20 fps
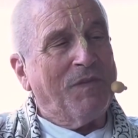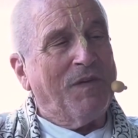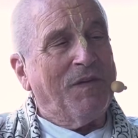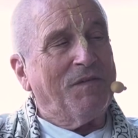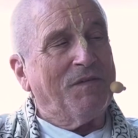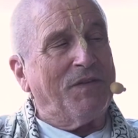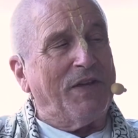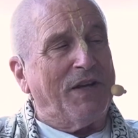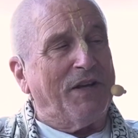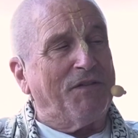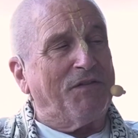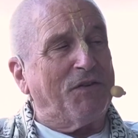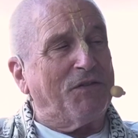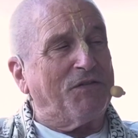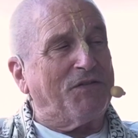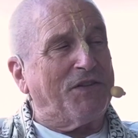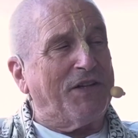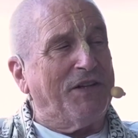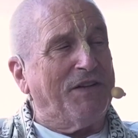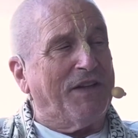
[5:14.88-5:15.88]
Then if you've
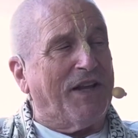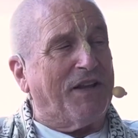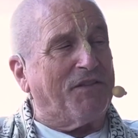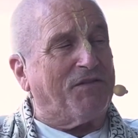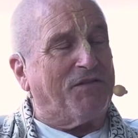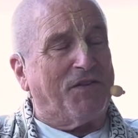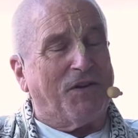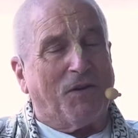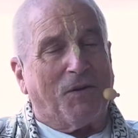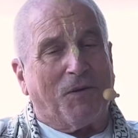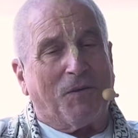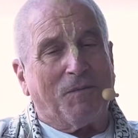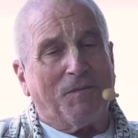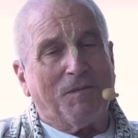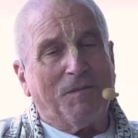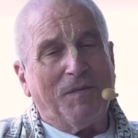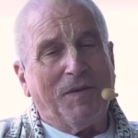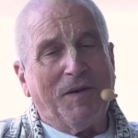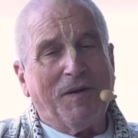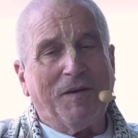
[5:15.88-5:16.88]
seen that
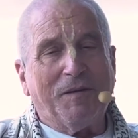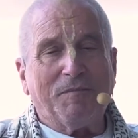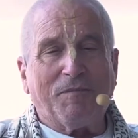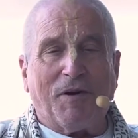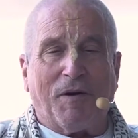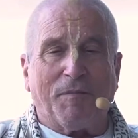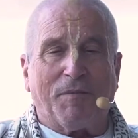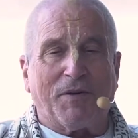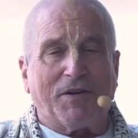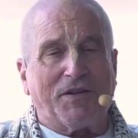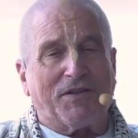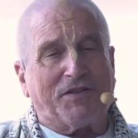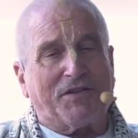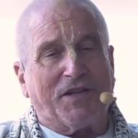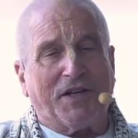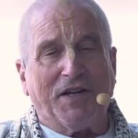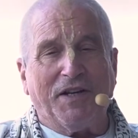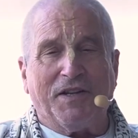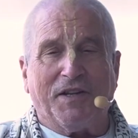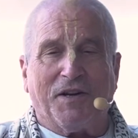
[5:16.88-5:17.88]
film, Prabhupada is
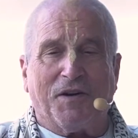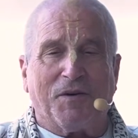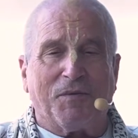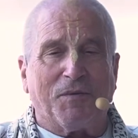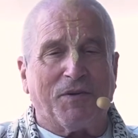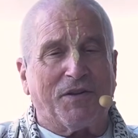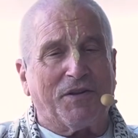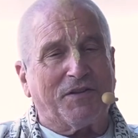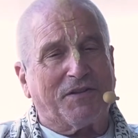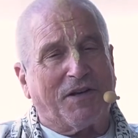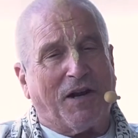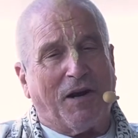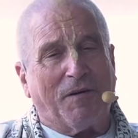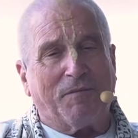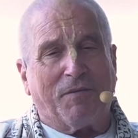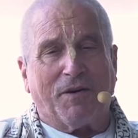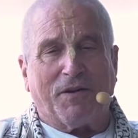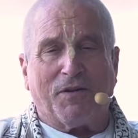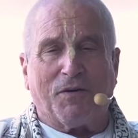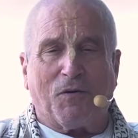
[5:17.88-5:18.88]
sitting there with his
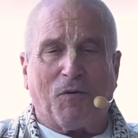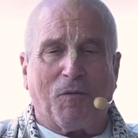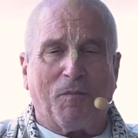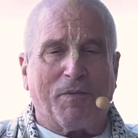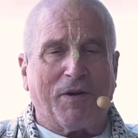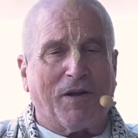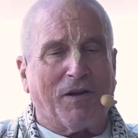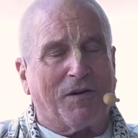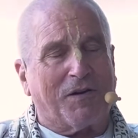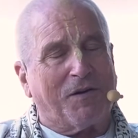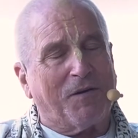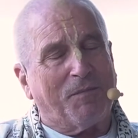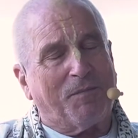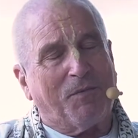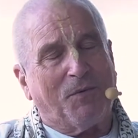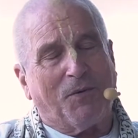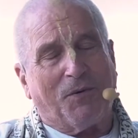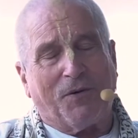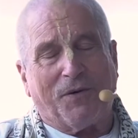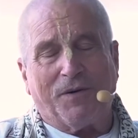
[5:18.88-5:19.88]
godbrother, O.B.L.
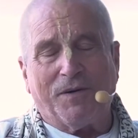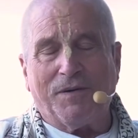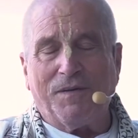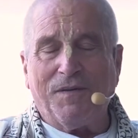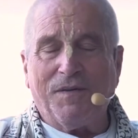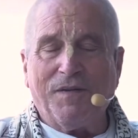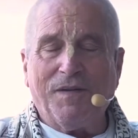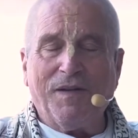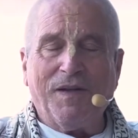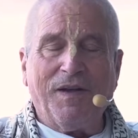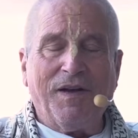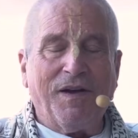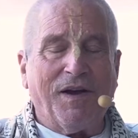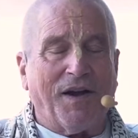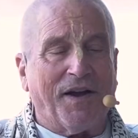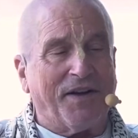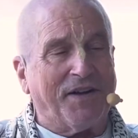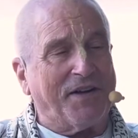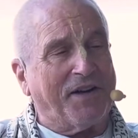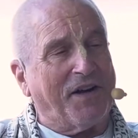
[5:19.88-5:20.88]
Kapoor,
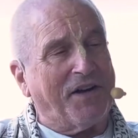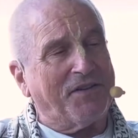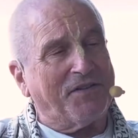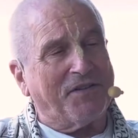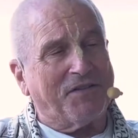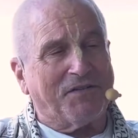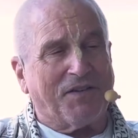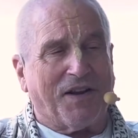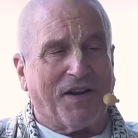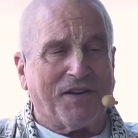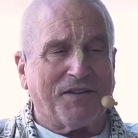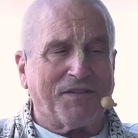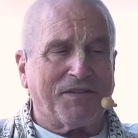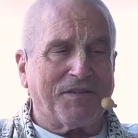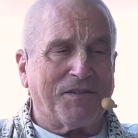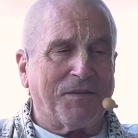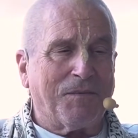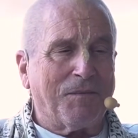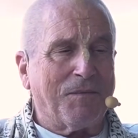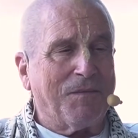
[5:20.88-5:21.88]
Adi Keshav
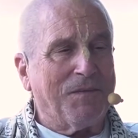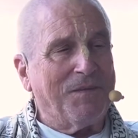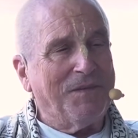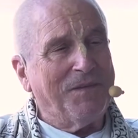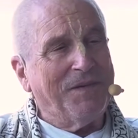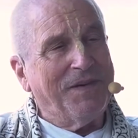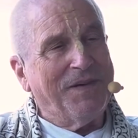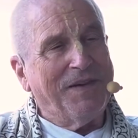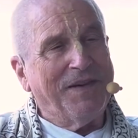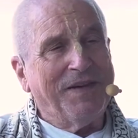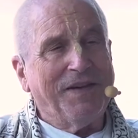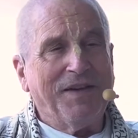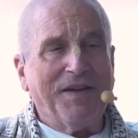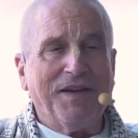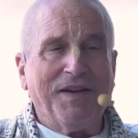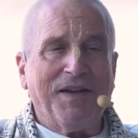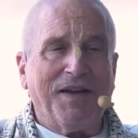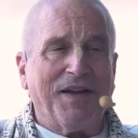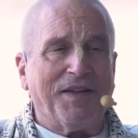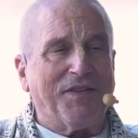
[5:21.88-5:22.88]
Das,
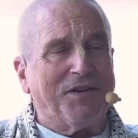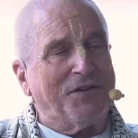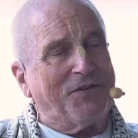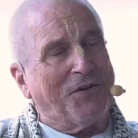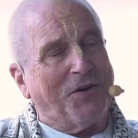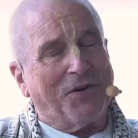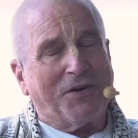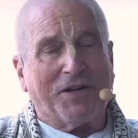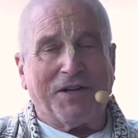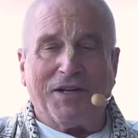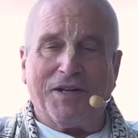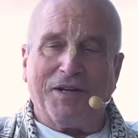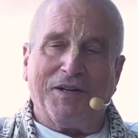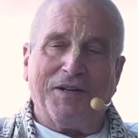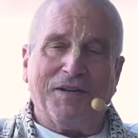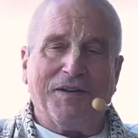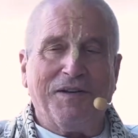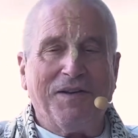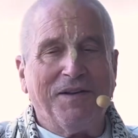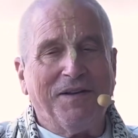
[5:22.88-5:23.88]
and they're
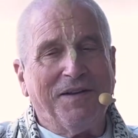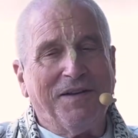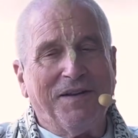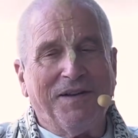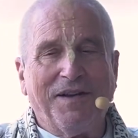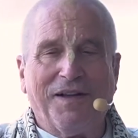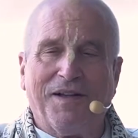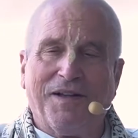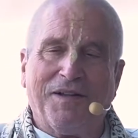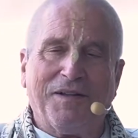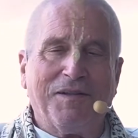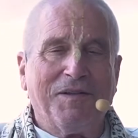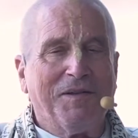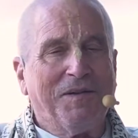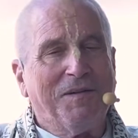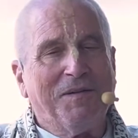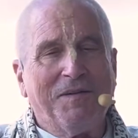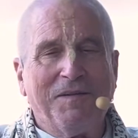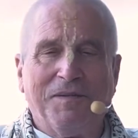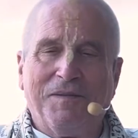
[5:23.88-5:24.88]
talking, and
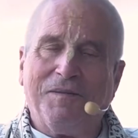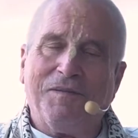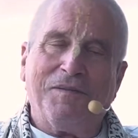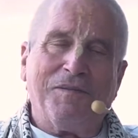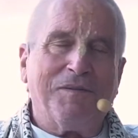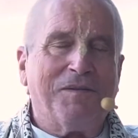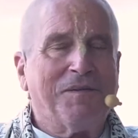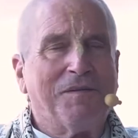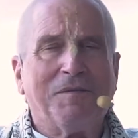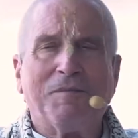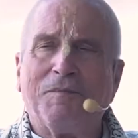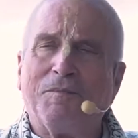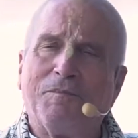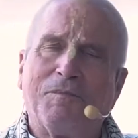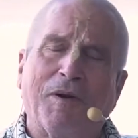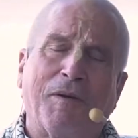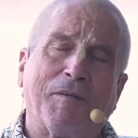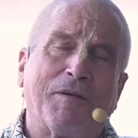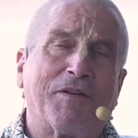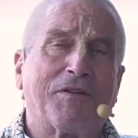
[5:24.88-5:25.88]

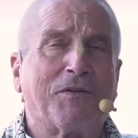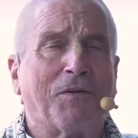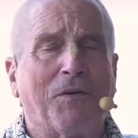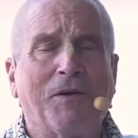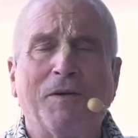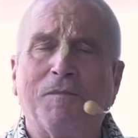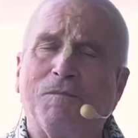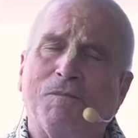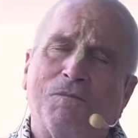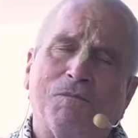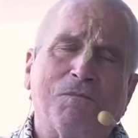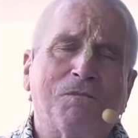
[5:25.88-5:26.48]
Prabhupada is going,